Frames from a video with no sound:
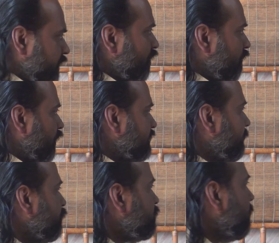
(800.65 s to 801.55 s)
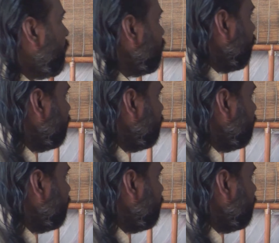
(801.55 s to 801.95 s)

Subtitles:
And you know what is amusing